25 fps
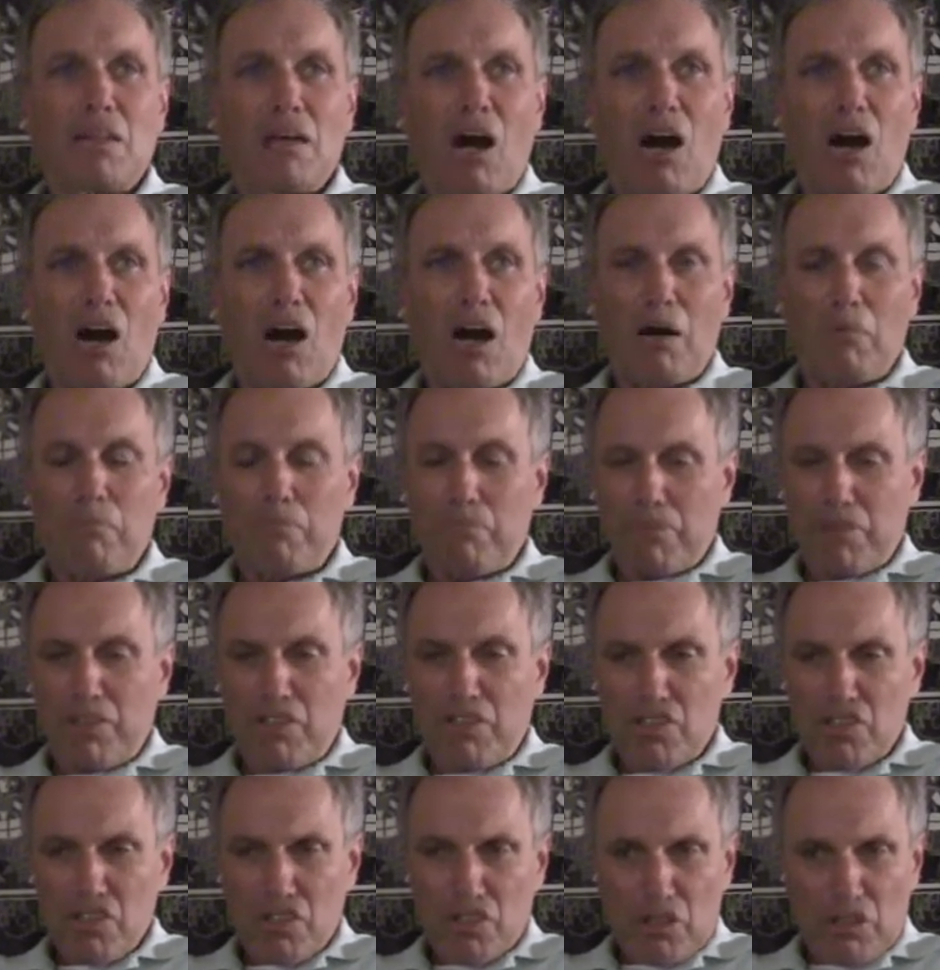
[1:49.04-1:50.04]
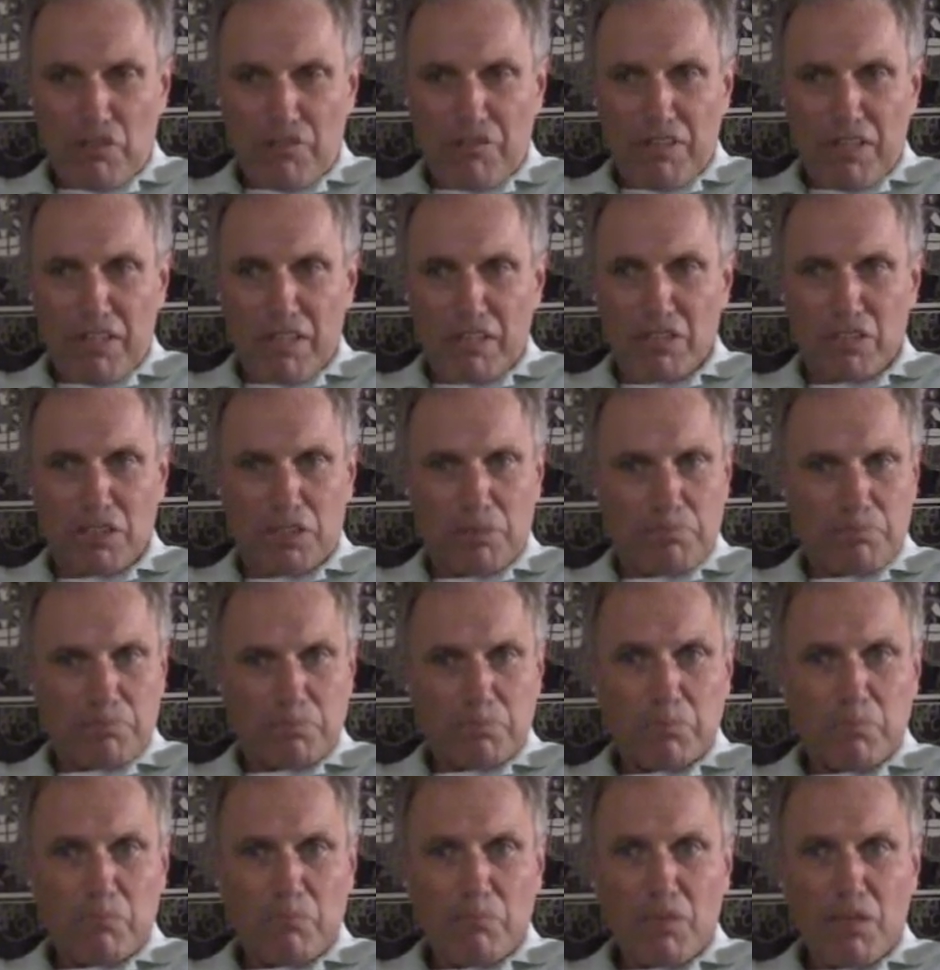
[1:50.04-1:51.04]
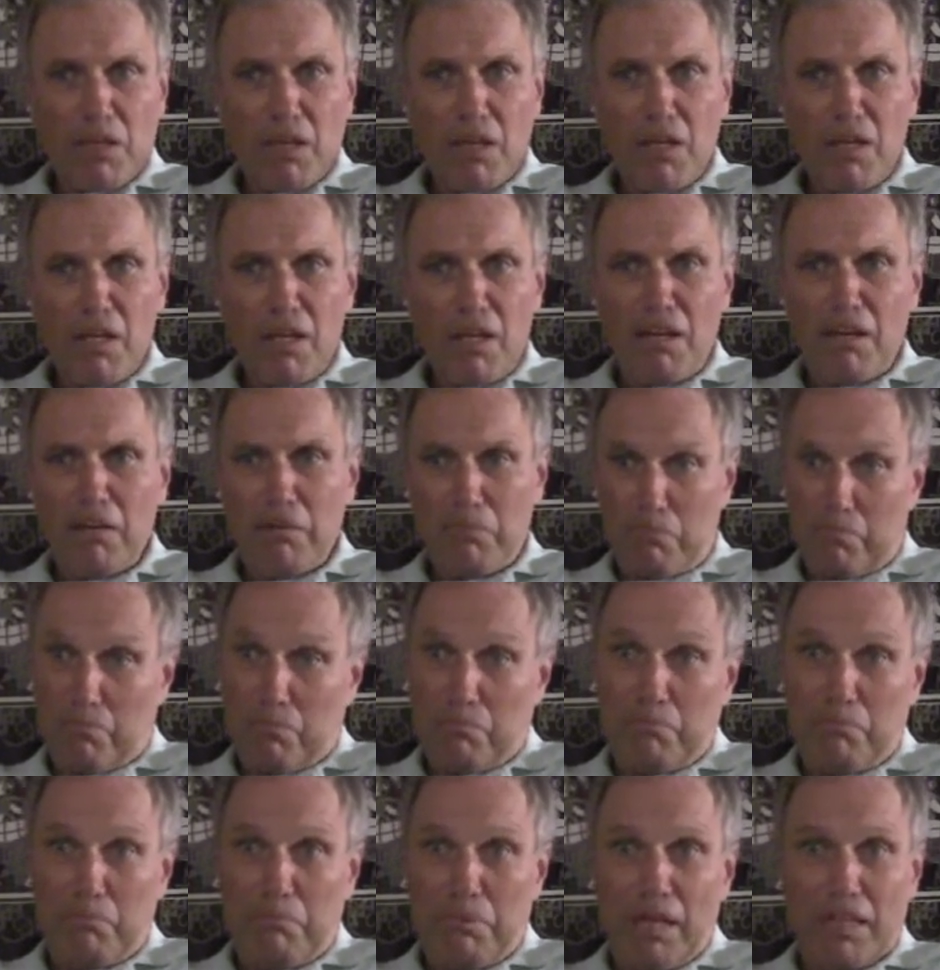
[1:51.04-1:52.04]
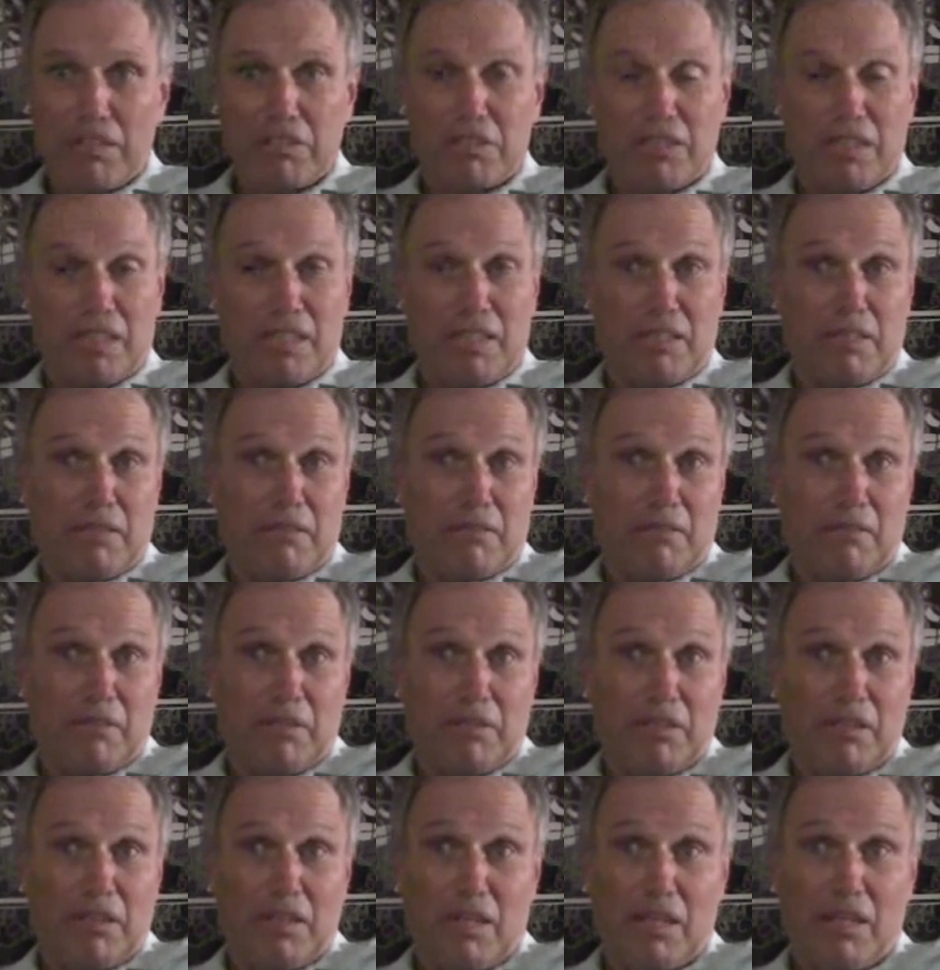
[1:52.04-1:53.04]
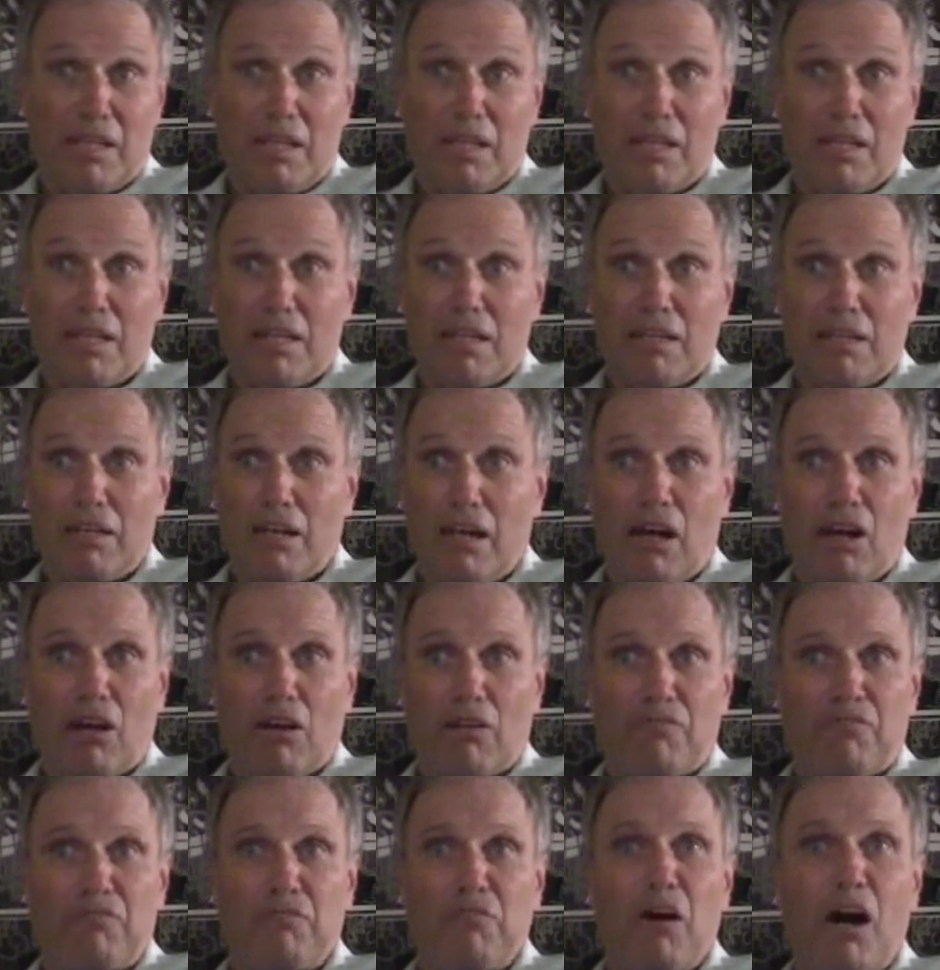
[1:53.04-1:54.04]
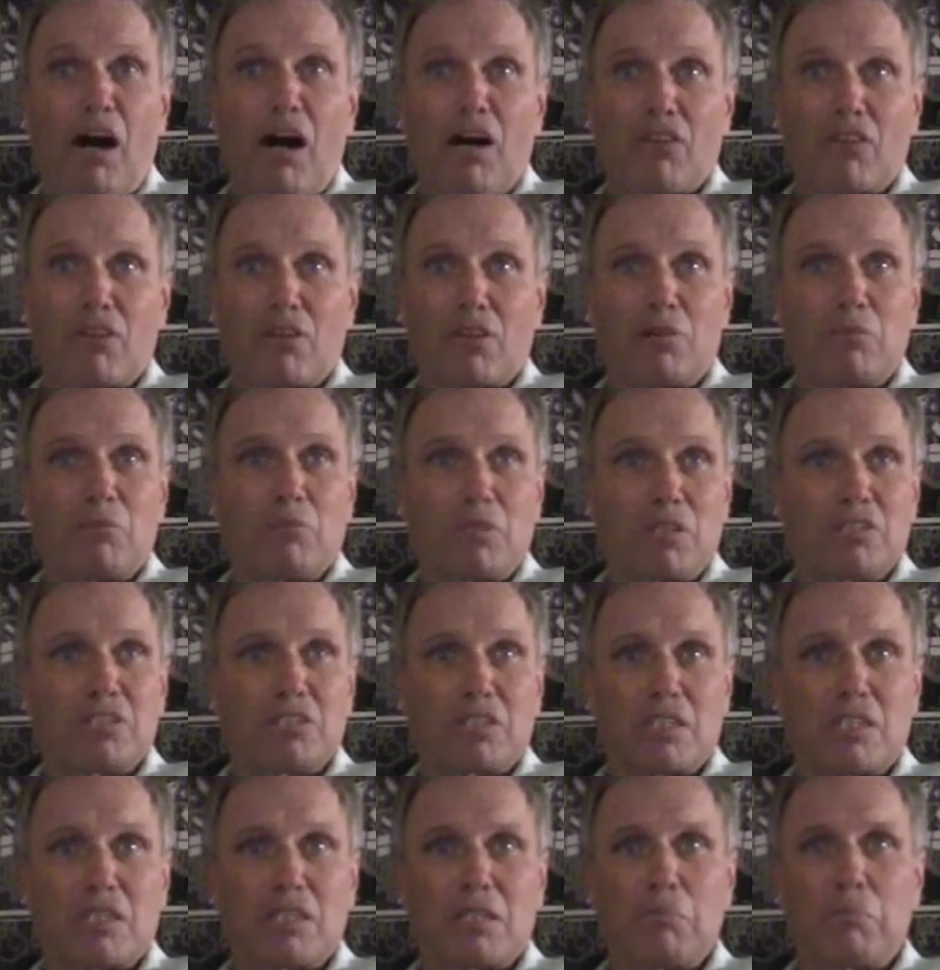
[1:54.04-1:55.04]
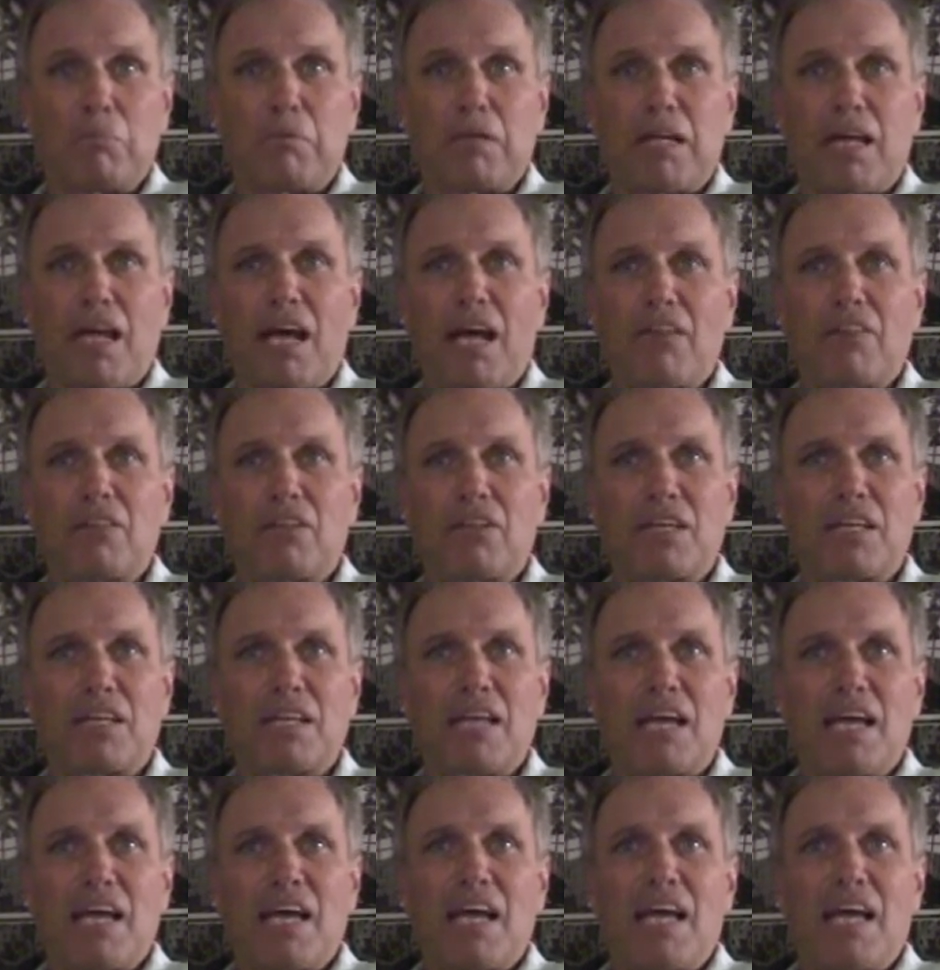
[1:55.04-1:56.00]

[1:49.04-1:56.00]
surfing's basically, our father was an Olympic athlete.